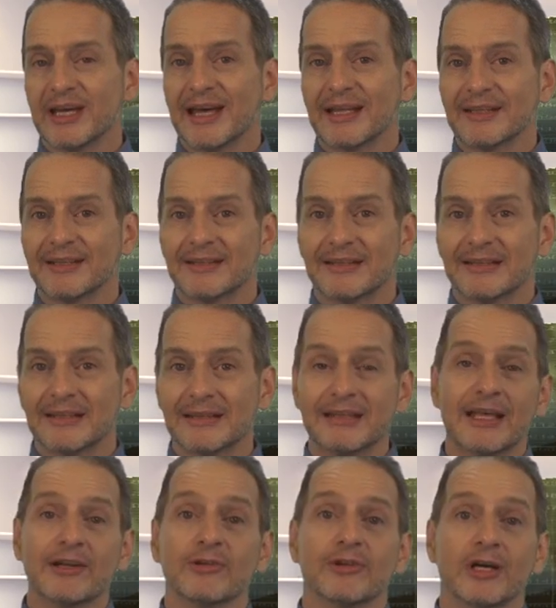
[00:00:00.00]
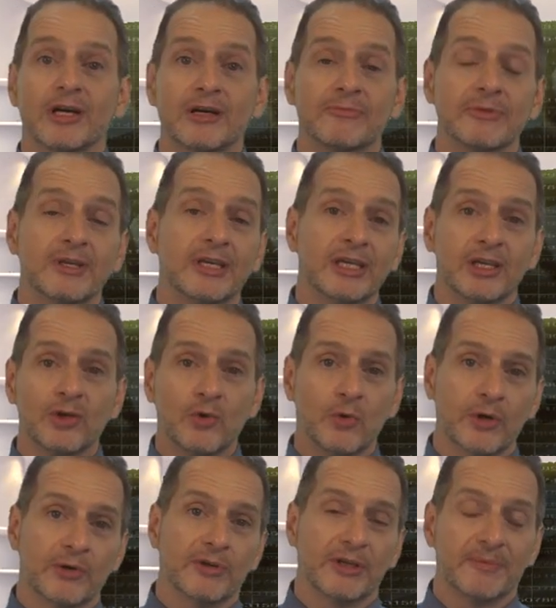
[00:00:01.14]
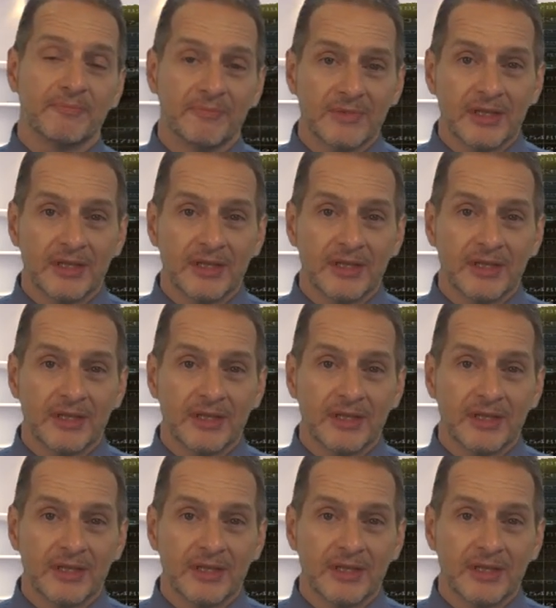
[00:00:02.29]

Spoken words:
at letter of inquiry.